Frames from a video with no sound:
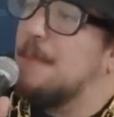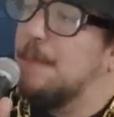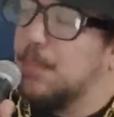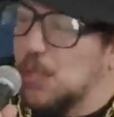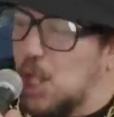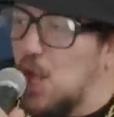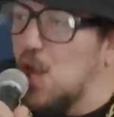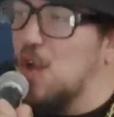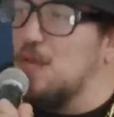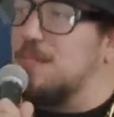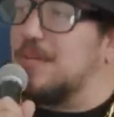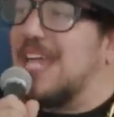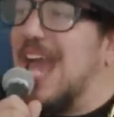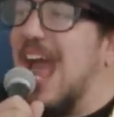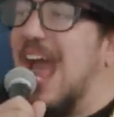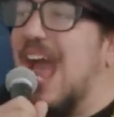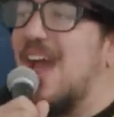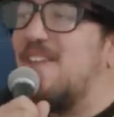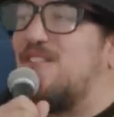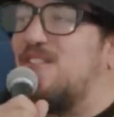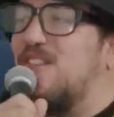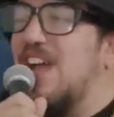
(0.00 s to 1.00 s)
Bloom, Bloom
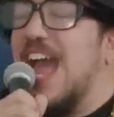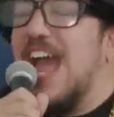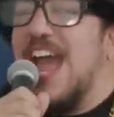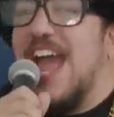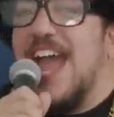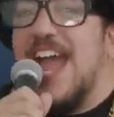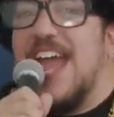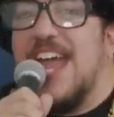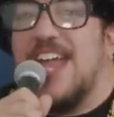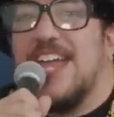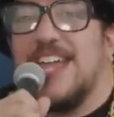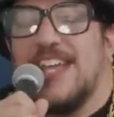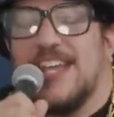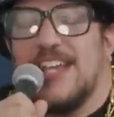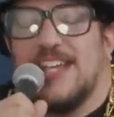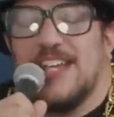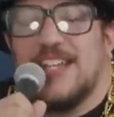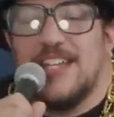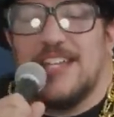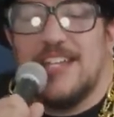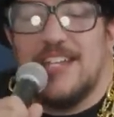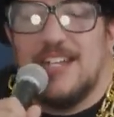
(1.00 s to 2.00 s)
Cafe. Cafe.
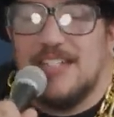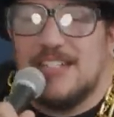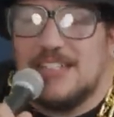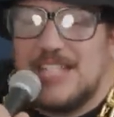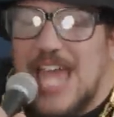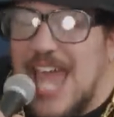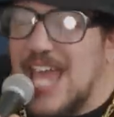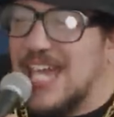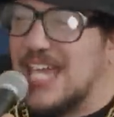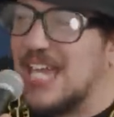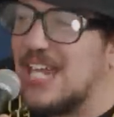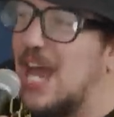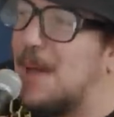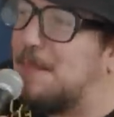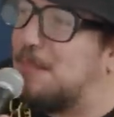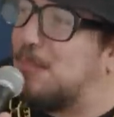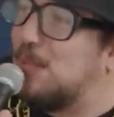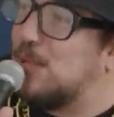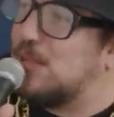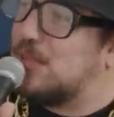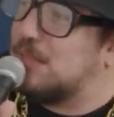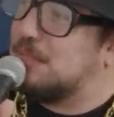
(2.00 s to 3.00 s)
Take it
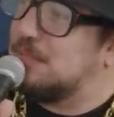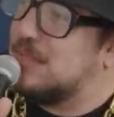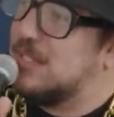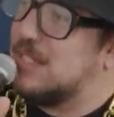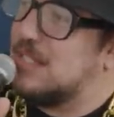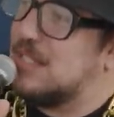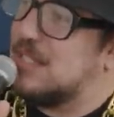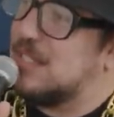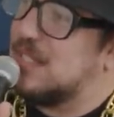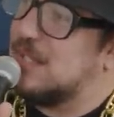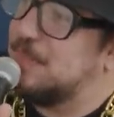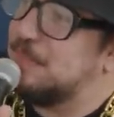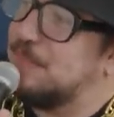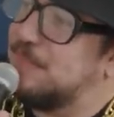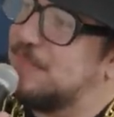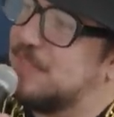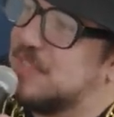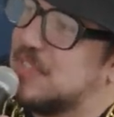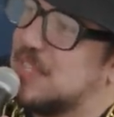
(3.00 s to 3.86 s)
up with them. I'm going to write Take